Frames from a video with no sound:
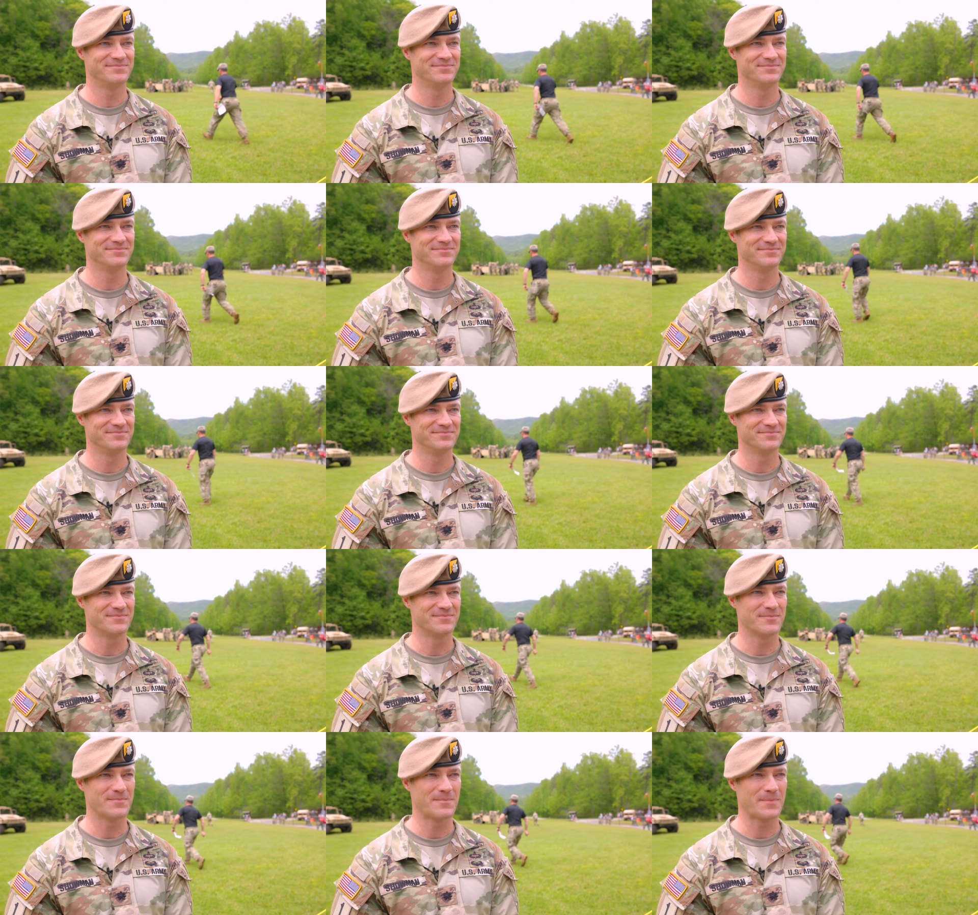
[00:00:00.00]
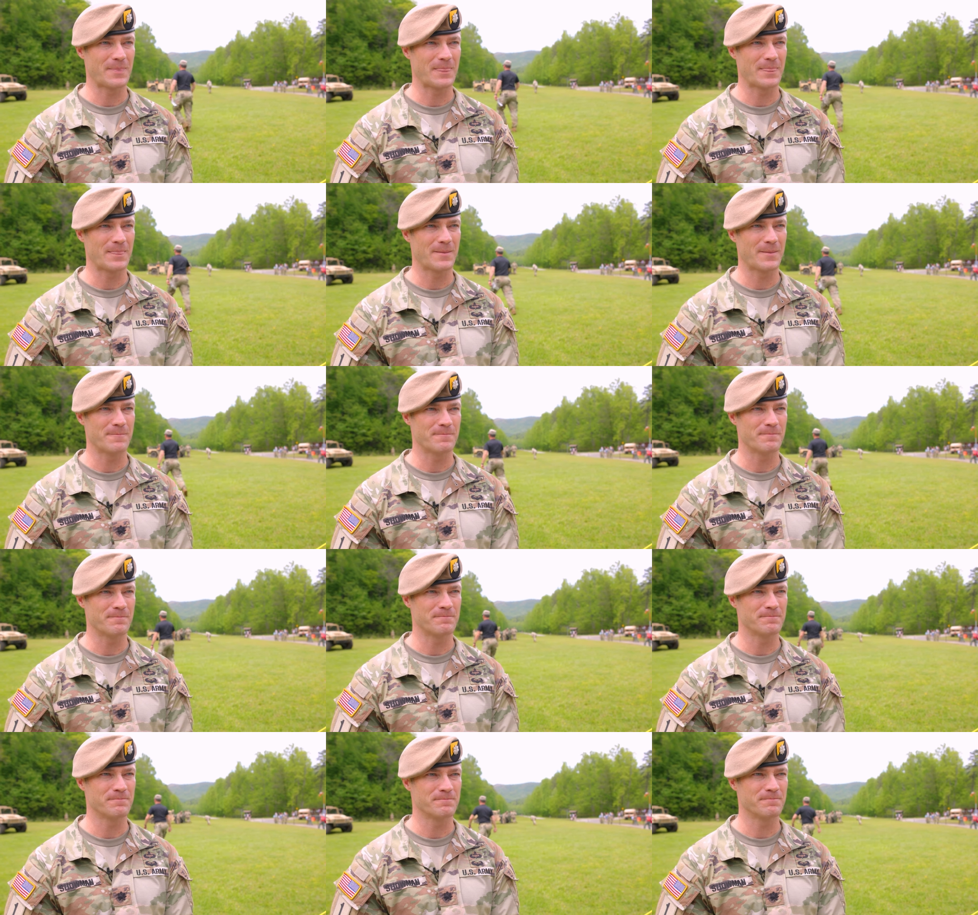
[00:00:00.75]

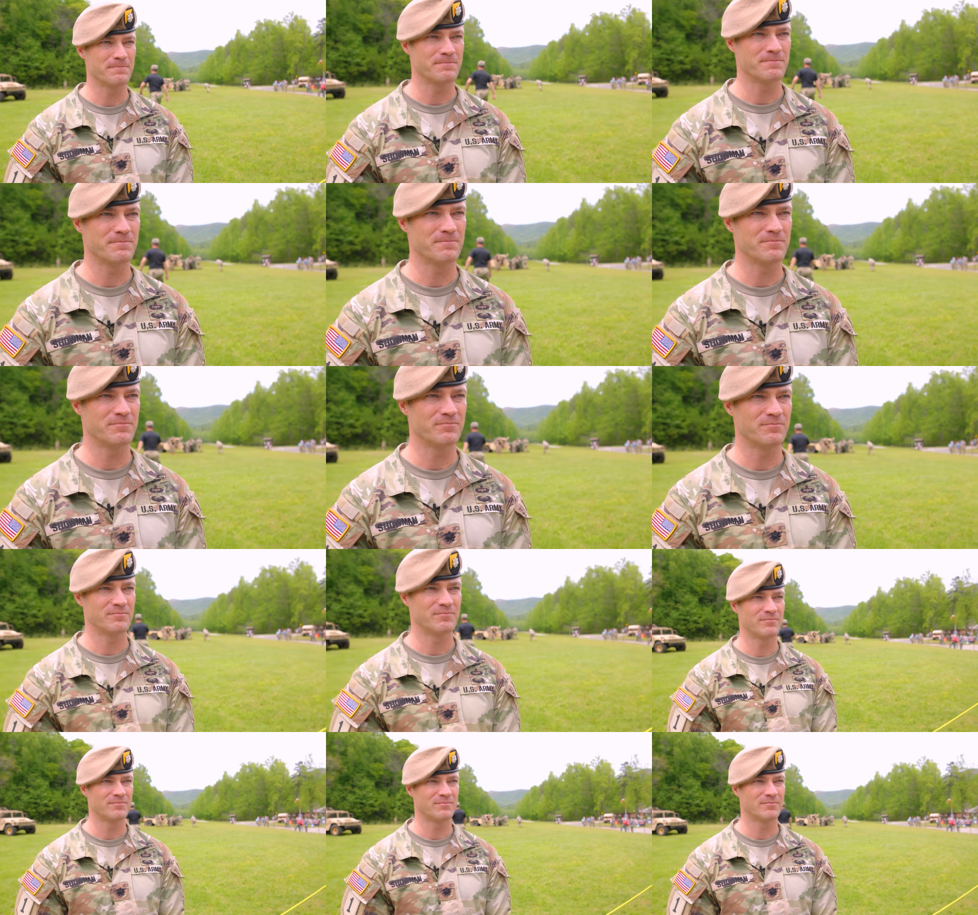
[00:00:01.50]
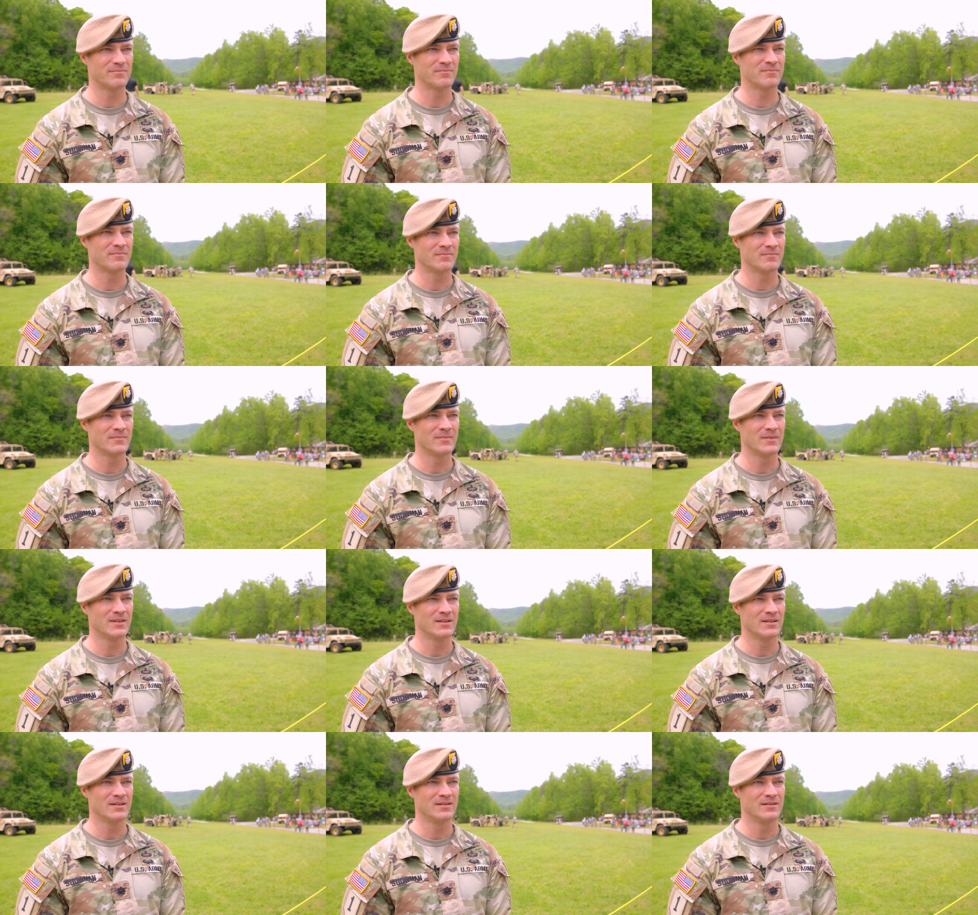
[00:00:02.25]

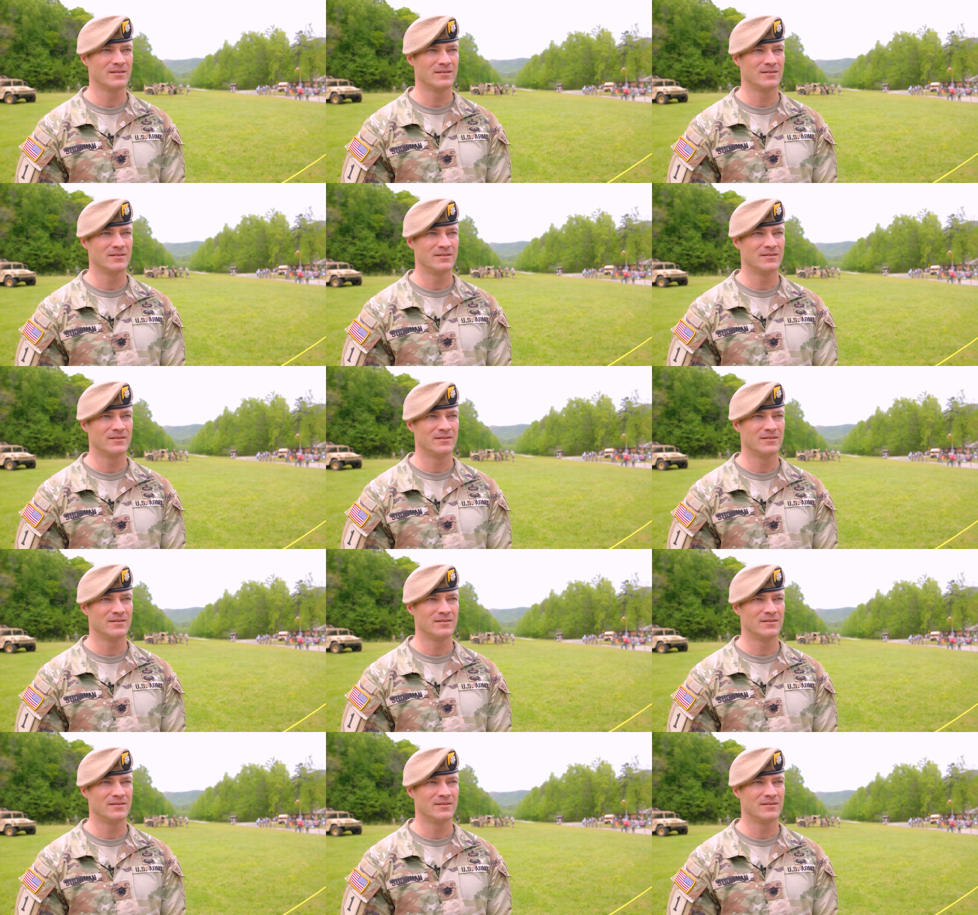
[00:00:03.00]
No one is speaking in this clip.